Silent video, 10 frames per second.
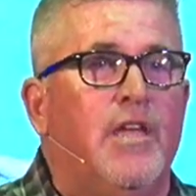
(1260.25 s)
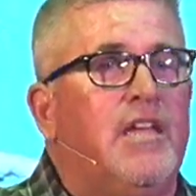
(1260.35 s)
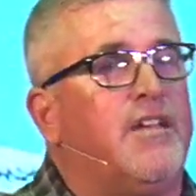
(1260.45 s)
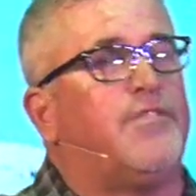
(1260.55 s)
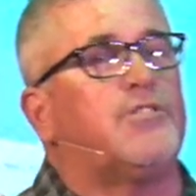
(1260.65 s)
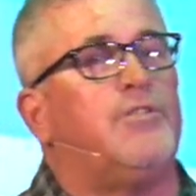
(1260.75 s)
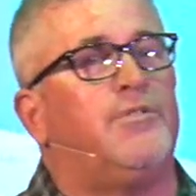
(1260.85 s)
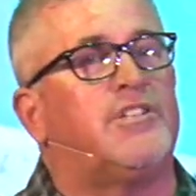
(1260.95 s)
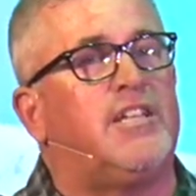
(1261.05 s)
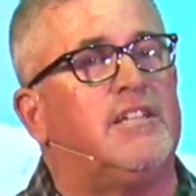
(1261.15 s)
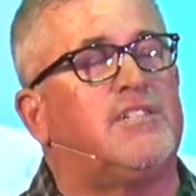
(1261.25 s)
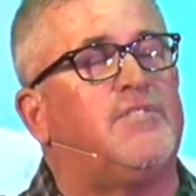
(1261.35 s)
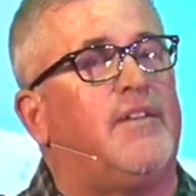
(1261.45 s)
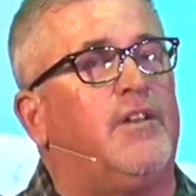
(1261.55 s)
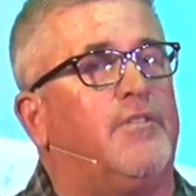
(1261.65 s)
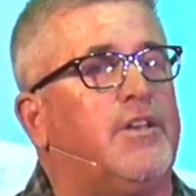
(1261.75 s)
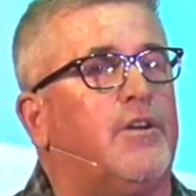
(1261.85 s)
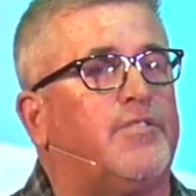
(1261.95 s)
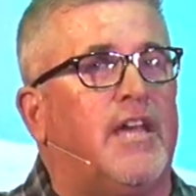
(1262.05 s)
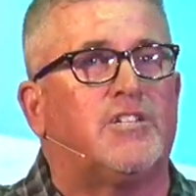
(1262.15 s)
If there's no descendants of David on the
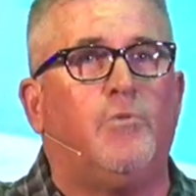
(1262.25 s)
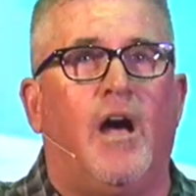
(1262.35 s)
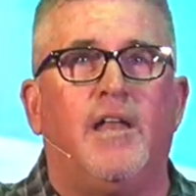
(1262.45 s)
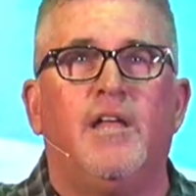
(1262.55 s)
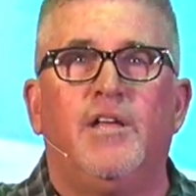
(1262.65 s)
earth, guess what?